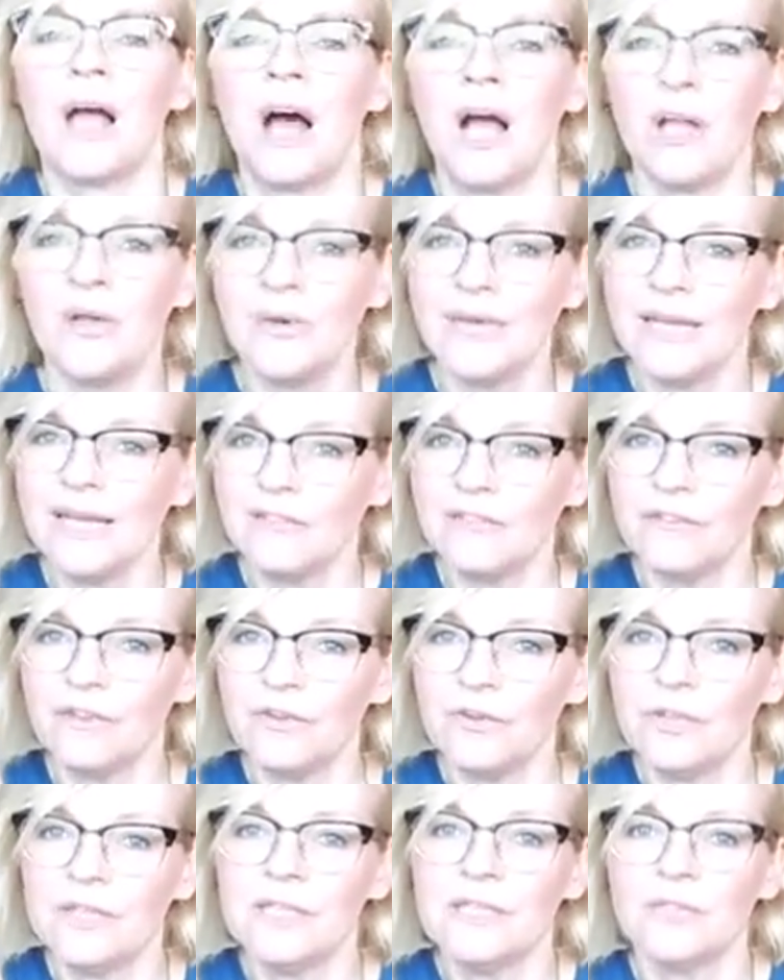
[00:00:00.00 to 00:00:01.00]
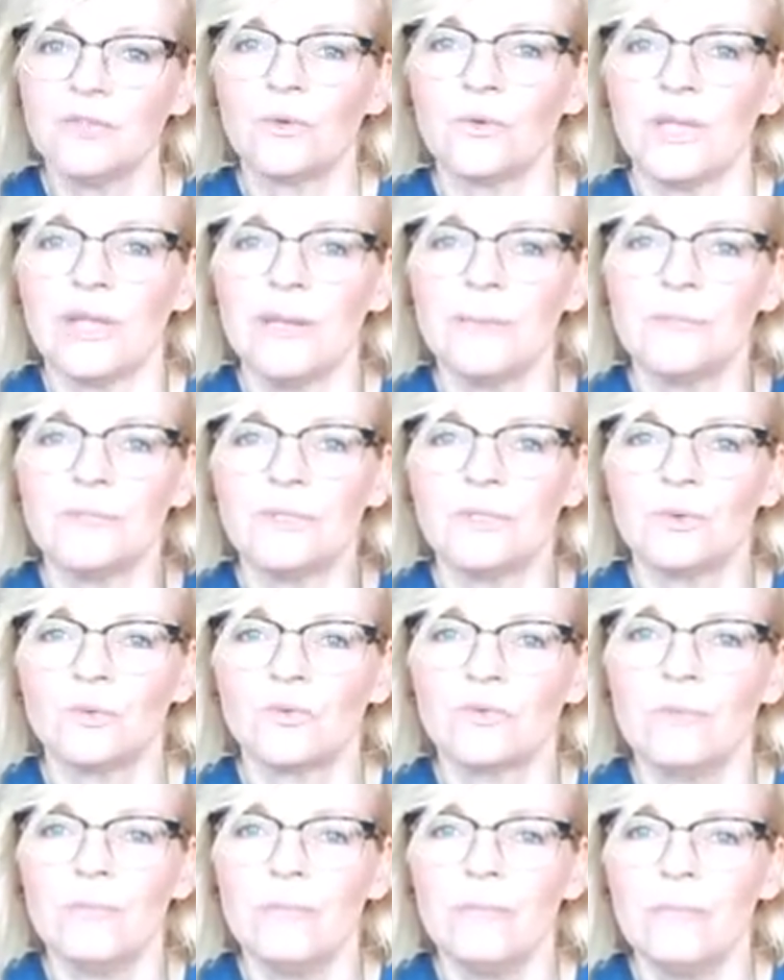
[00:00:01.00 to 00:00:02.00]
I only had a few things on it. It was sort
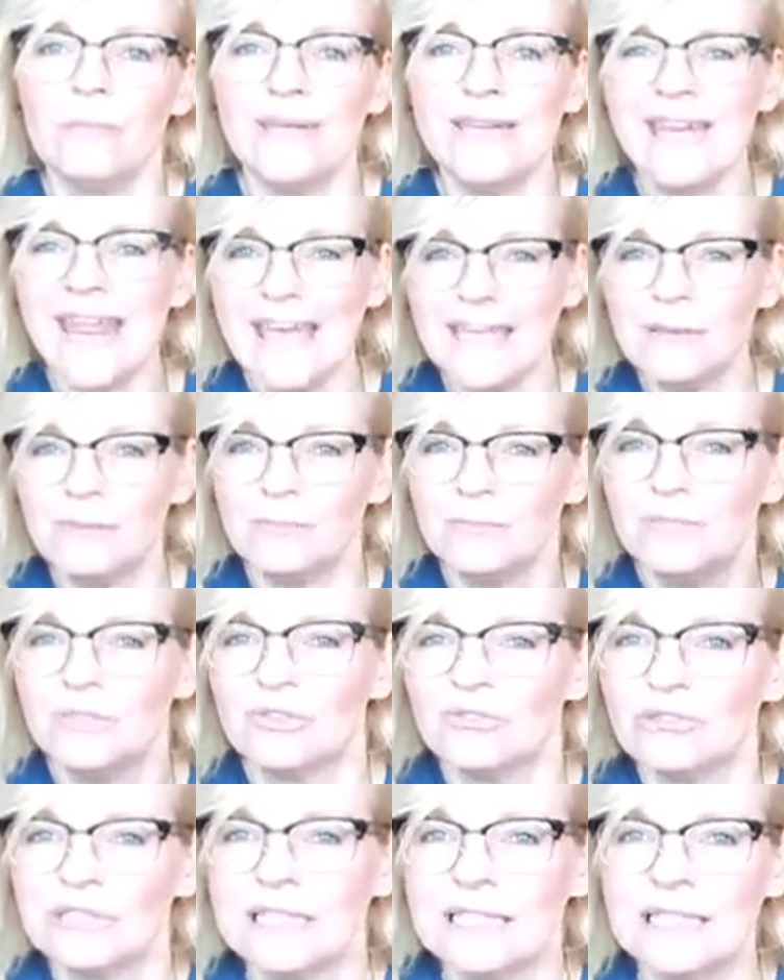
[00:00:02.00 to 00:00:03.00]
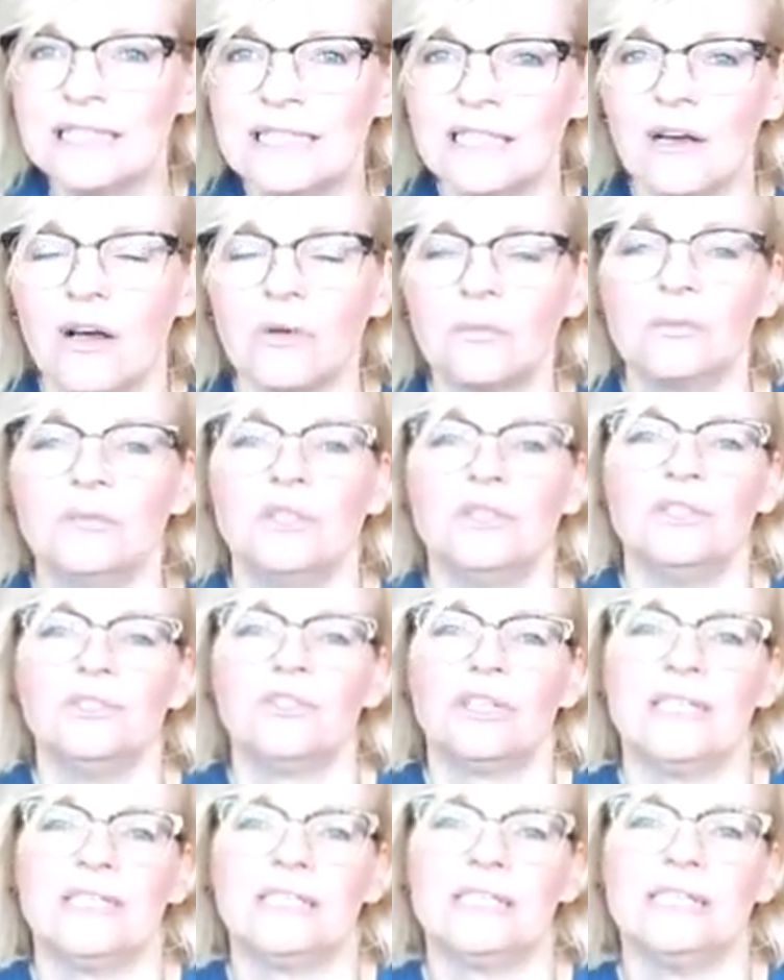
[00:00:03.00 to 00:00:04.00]
of names really that I was
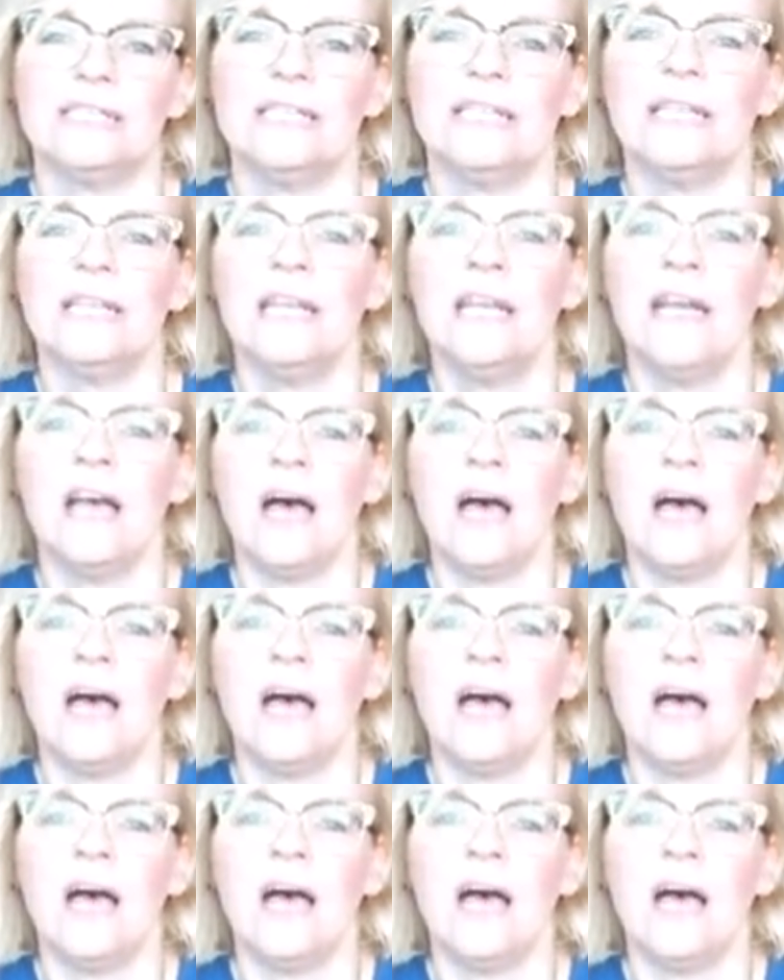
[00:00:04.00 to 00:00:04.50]
interested in,